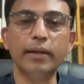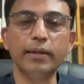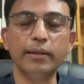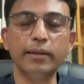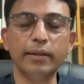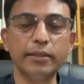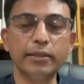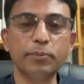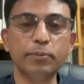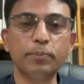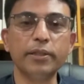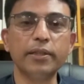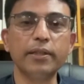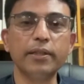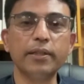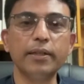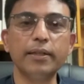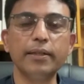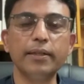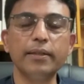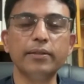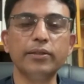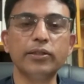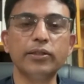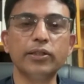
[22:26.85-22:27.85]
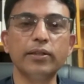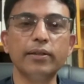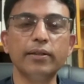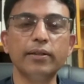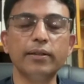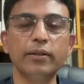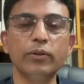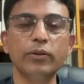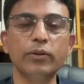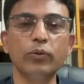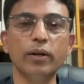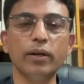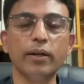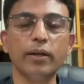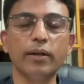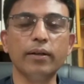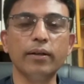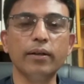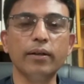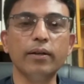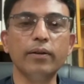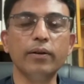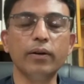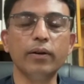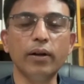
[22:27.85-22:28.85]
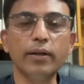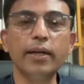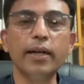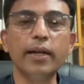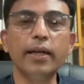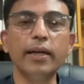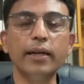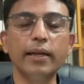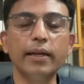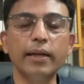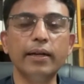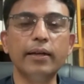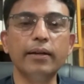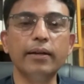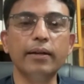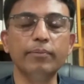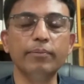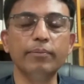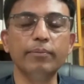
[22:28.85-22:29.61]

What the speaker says: and especially the children who are already get